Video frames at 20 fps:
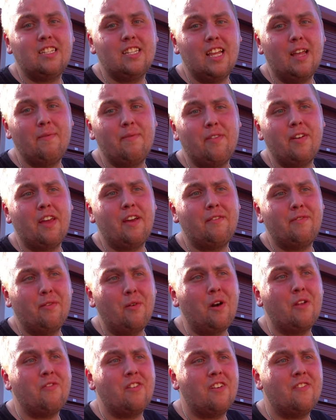slept for like
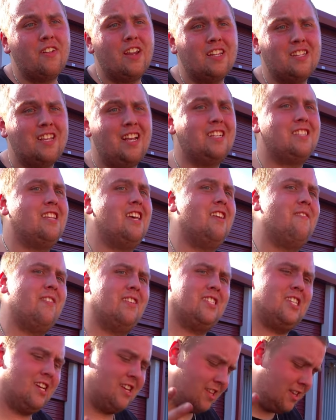45 minutes last night if I
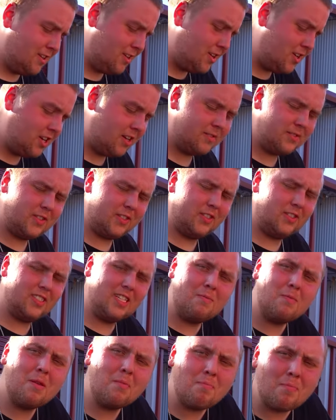sound a little off. So
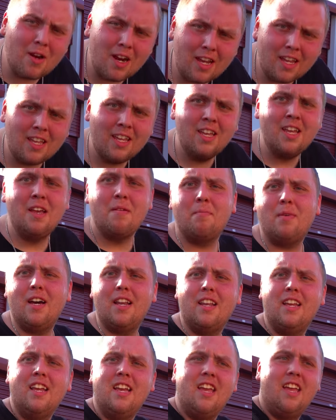give me a break. But
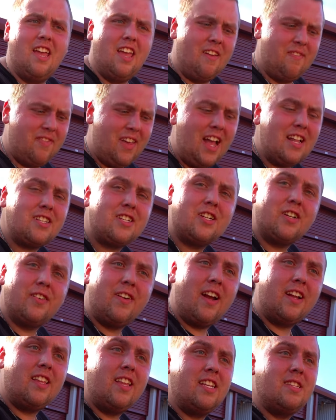if that's
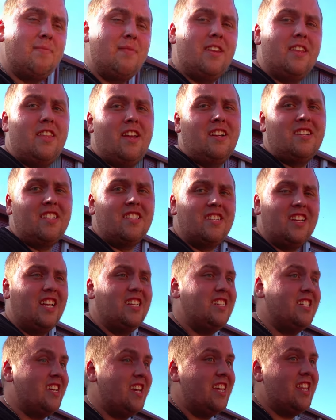correct and it's been in there since
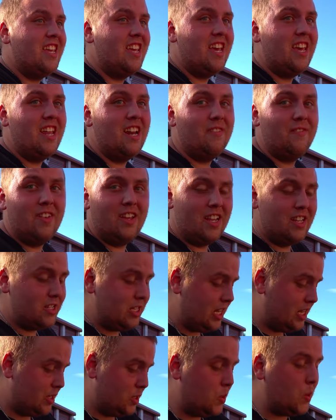1998, I mean, it's
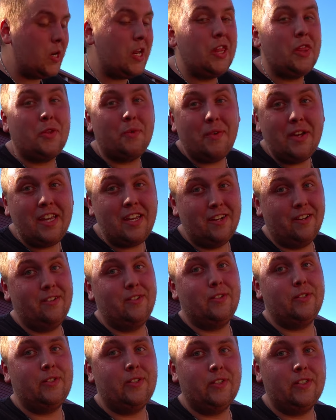like 23
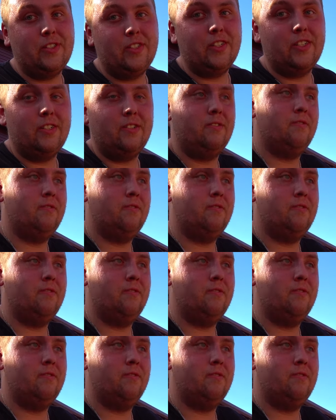years old. So